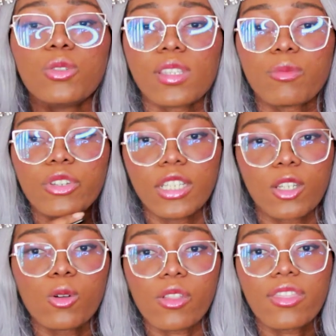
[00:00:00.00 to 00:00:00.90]
do some really
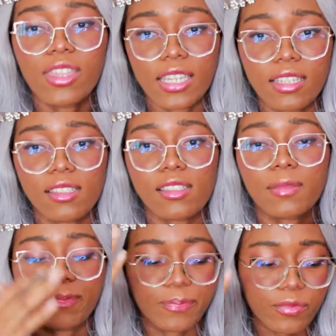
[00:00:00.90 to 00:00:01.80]
cool
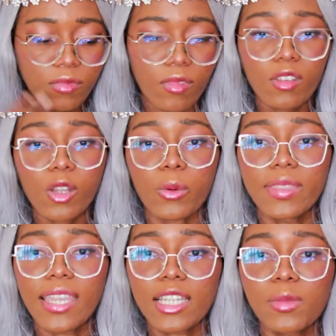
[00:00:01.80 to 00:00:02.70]
things
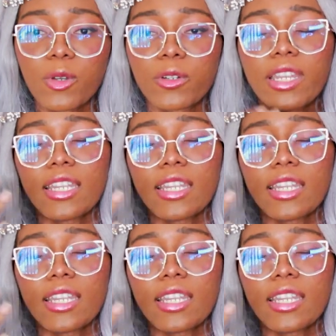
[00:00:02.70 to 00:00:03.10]
with DeX Mode.